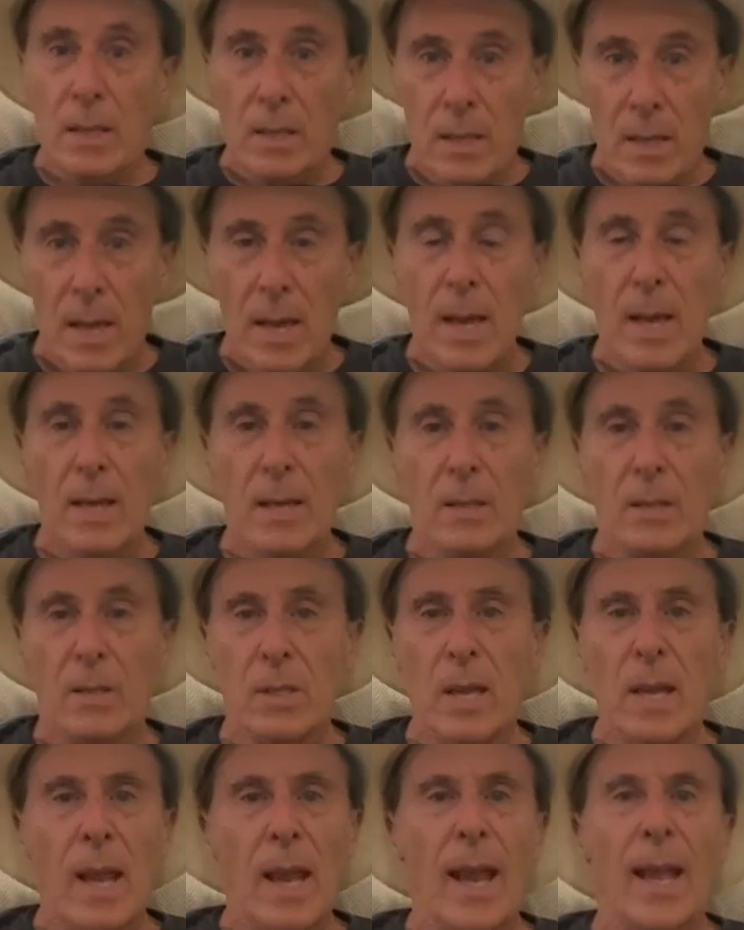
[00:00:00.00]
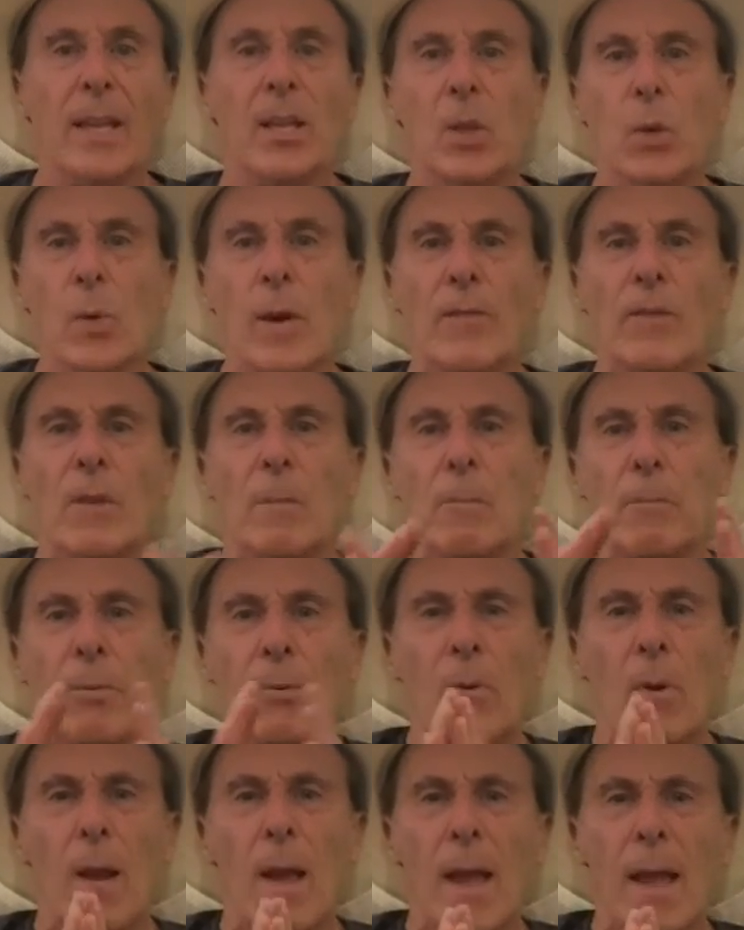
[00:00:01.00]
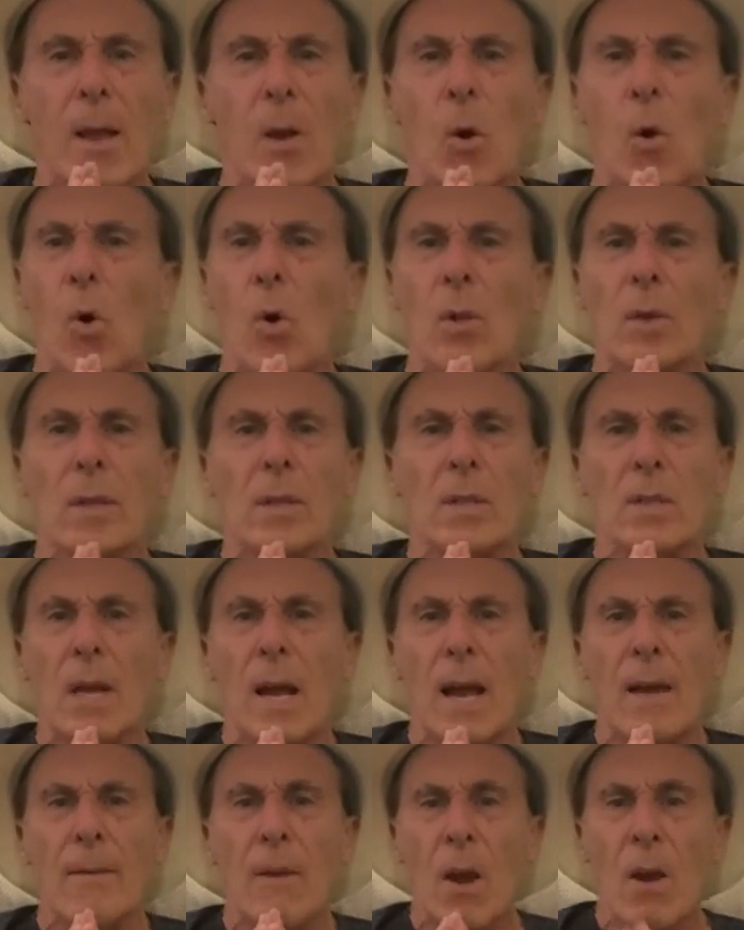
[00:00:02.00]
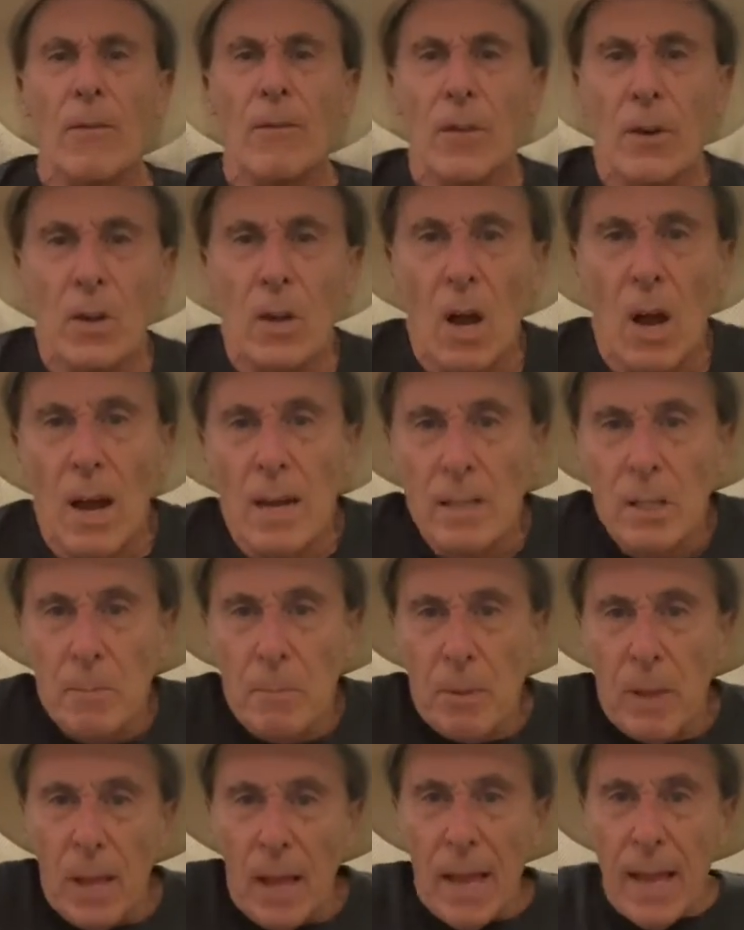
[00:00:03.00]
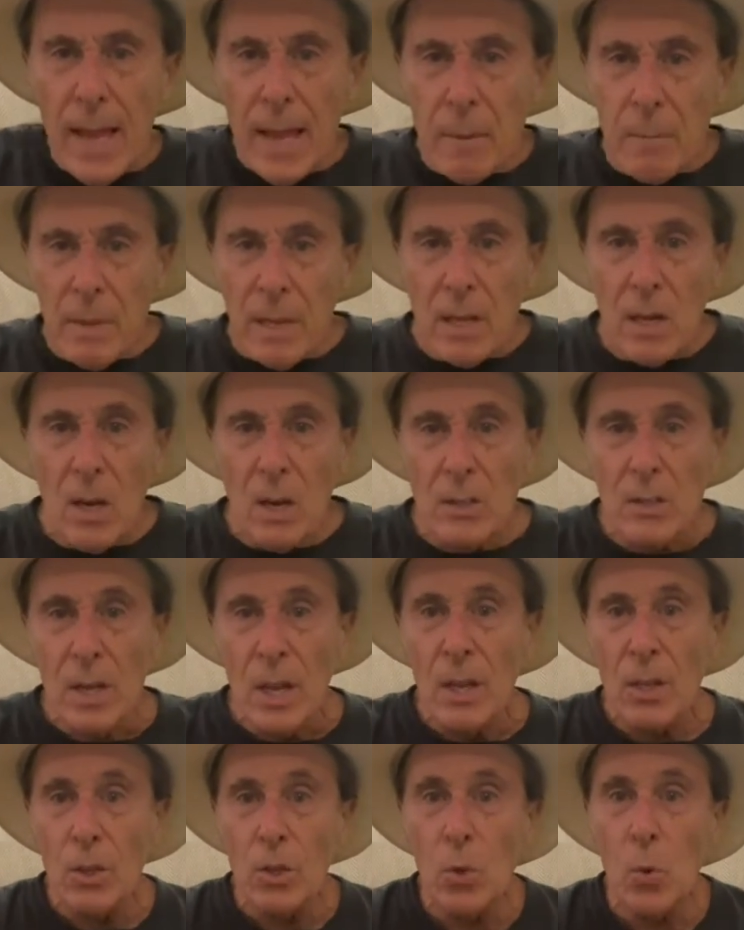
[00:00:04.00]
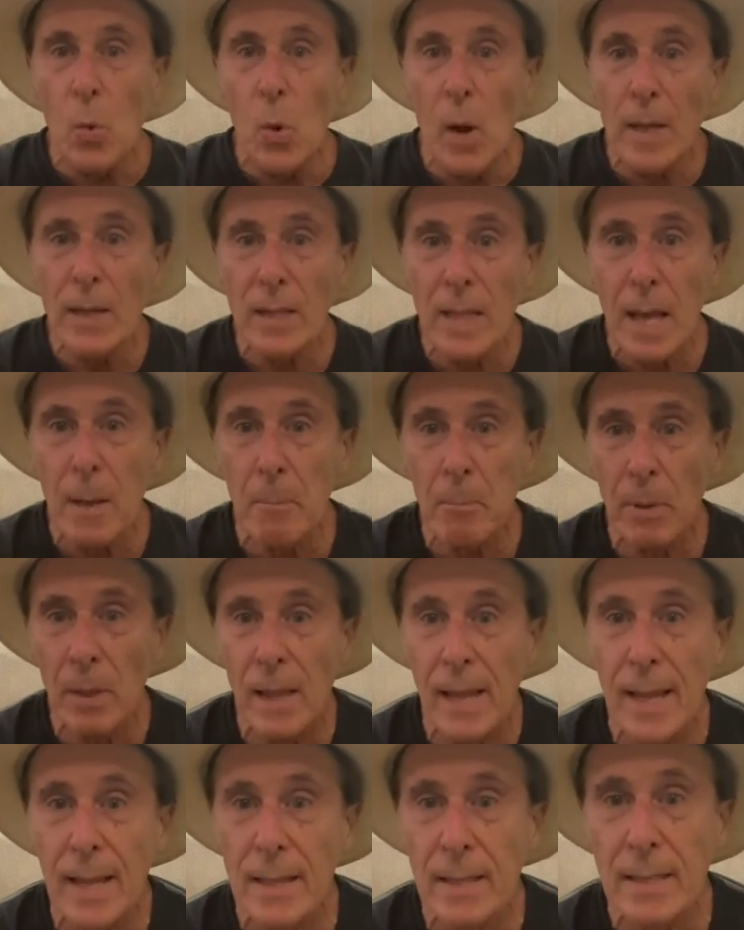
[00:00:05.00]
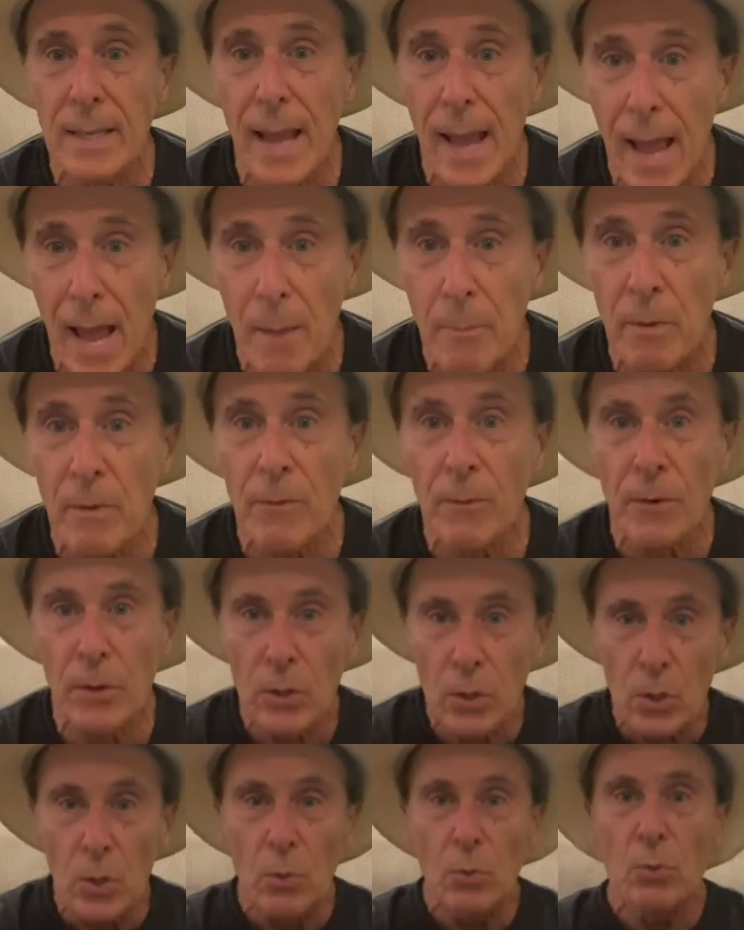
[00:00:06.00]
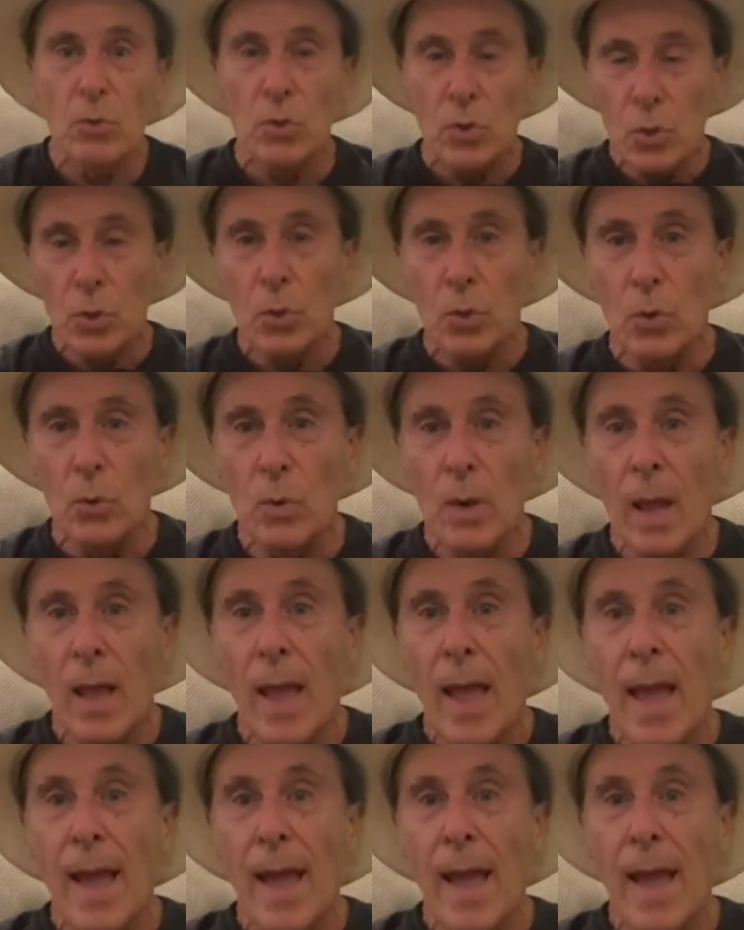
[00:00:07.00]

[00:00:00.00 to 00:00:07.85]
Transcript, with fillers: Yes. And you have to pray all the time for God's plan because you want that plan to happen for you too.